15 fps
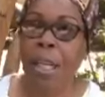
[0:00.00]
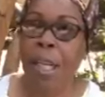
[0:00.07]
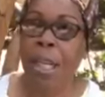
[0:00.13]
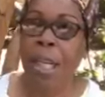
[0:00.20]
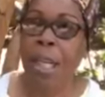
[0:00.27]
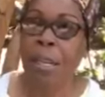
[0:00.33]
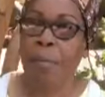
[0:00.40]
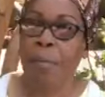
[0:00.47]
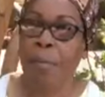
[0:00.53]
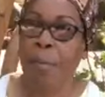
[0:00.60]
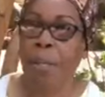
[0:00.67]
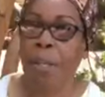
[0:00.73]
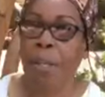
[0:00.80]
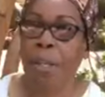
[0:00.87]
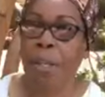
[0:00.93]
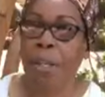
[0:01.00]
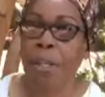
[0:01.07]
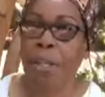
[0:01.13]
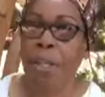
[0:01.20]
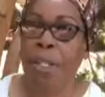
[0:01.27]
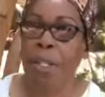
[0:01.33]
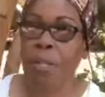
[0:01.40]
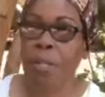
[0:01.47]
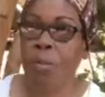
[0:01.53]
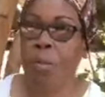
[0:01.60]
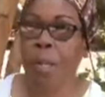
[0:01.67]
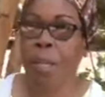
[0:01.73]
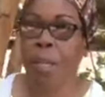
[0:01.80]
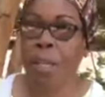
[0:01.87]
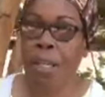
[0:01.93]
um, you know, you need to do
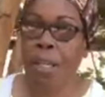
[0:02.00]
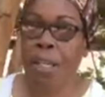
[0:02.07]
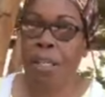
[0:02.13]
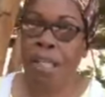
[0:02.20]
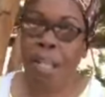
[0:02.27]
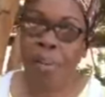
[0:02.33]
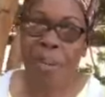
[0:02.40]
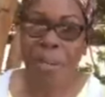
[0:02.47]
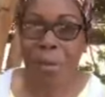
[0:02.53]
better in this area.